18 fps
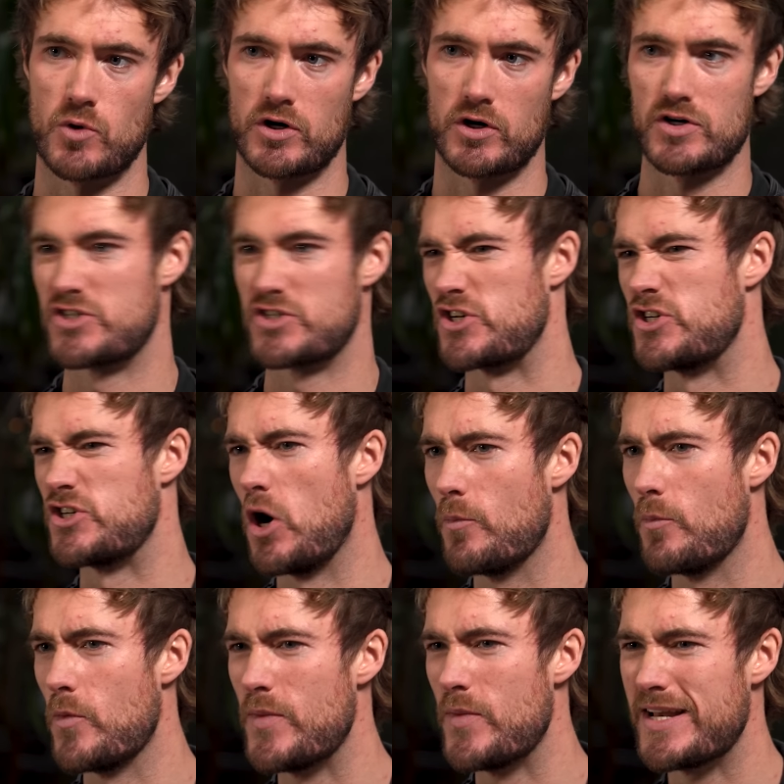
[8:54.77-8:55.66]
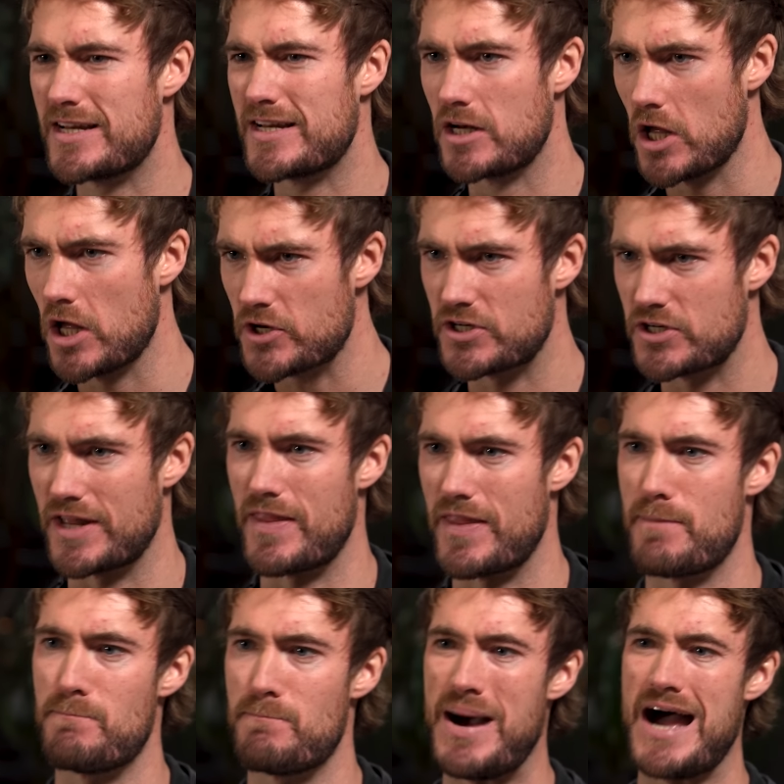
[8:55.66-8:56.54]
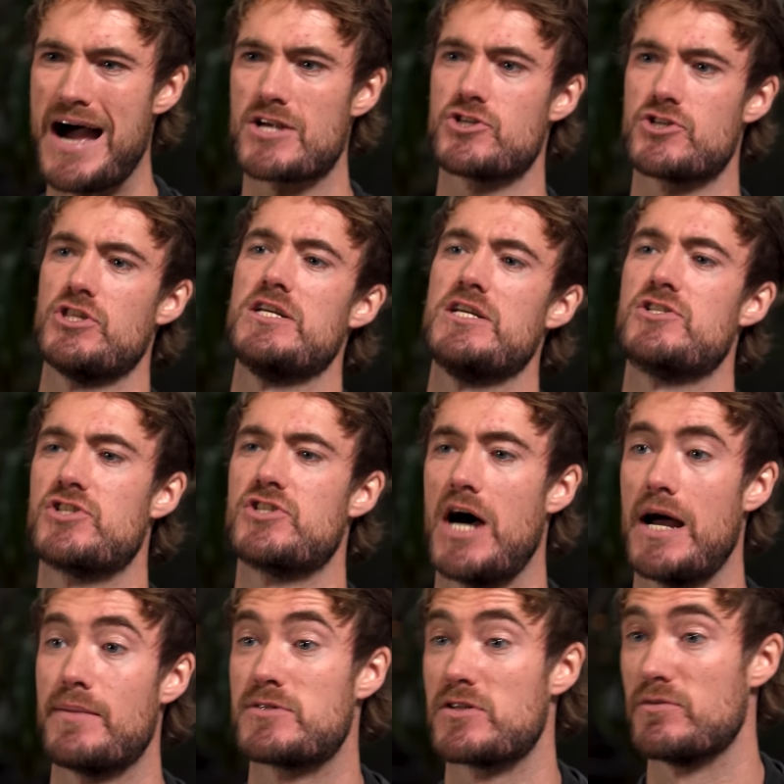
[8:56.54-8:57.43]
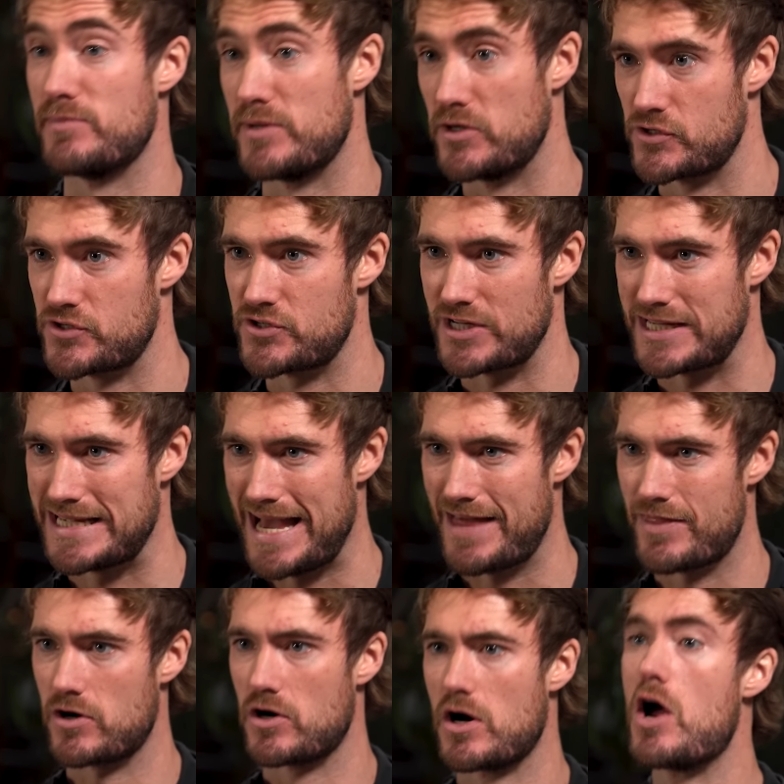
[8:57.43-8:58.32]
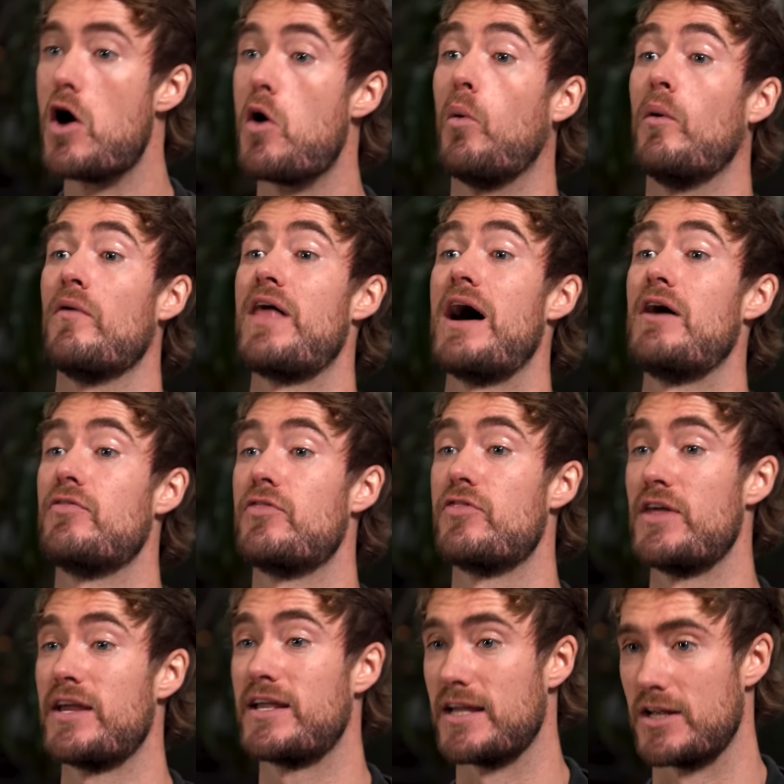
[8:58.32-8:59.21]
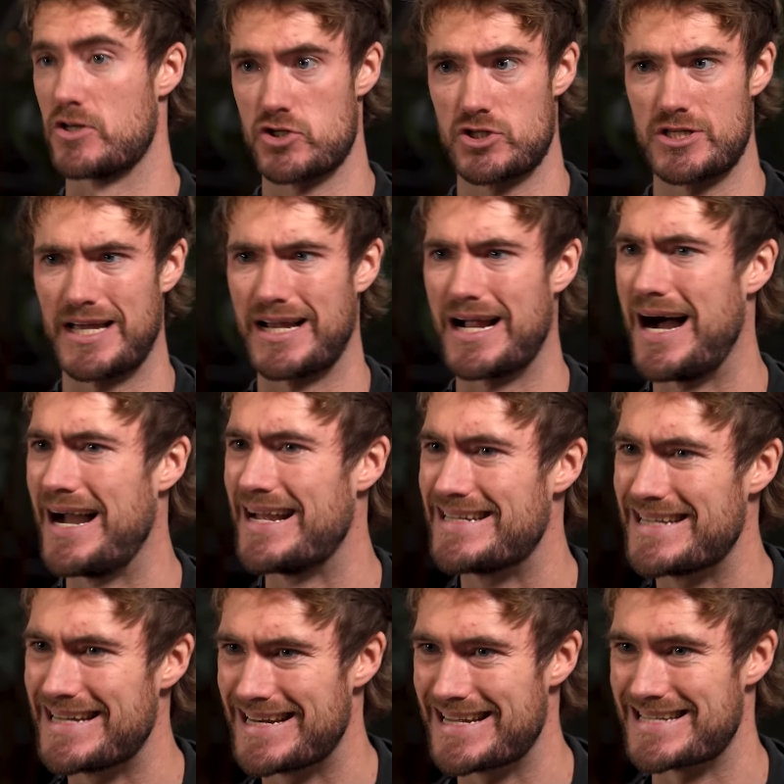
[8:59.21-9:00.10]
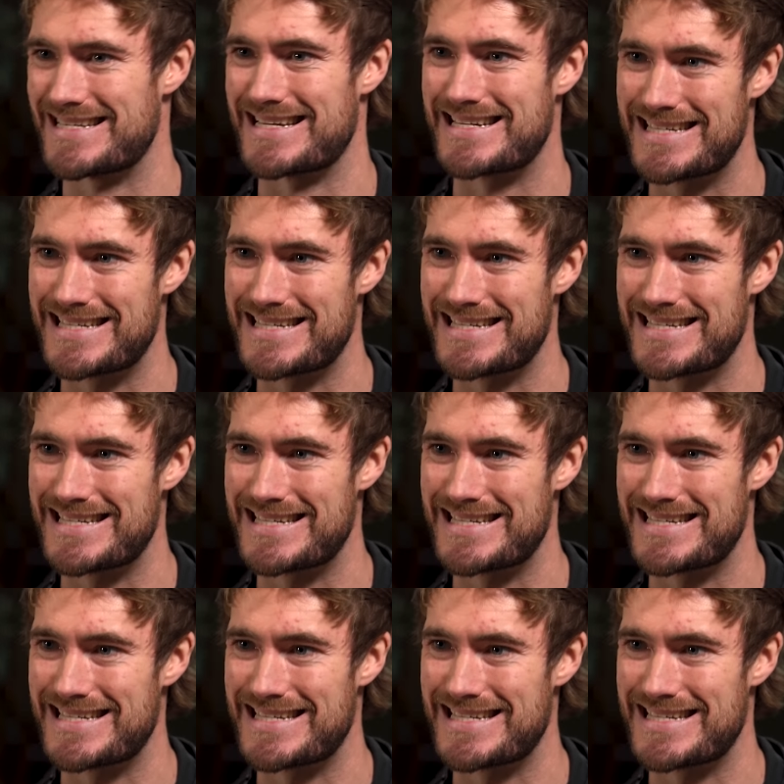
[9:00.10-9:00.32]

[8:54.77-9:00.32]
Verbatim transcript: worker is a dopamine glutton and they mash these types of meals together without thinking, just like I did as a